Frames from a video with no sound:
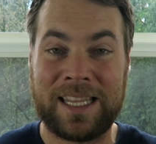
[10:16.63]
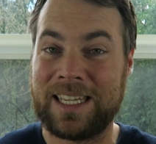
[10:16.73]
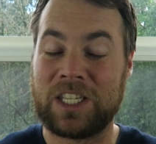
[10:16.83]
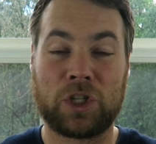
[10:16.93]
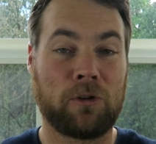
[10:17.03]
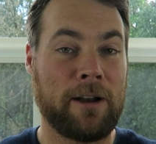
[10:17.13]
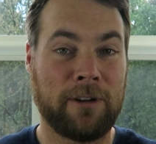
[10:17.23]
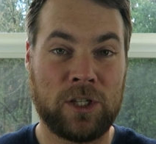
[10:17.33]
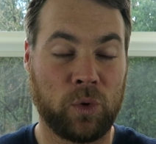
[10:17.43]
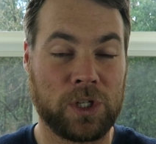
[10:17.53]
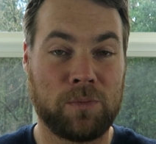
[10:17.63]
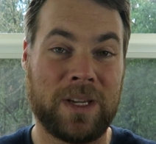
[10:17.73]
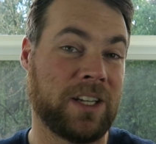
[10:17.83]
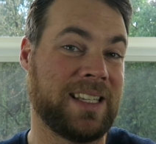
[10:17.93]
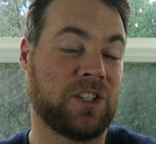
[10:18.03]
this is a great resource
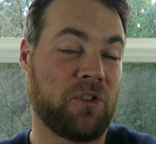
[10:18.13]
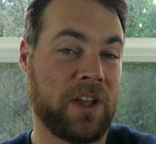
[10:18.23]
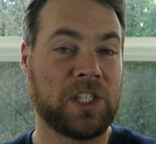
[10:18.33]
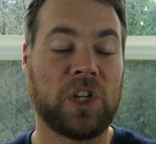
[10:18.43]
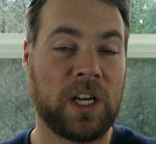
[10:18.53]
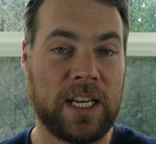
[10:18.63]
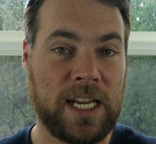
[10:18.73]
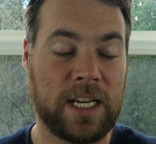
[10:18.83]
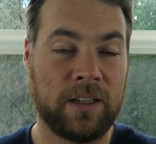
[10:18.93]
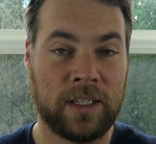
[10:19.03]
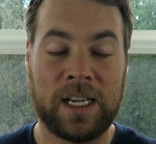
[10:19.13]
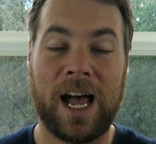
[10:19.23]
because these are things they're going to need.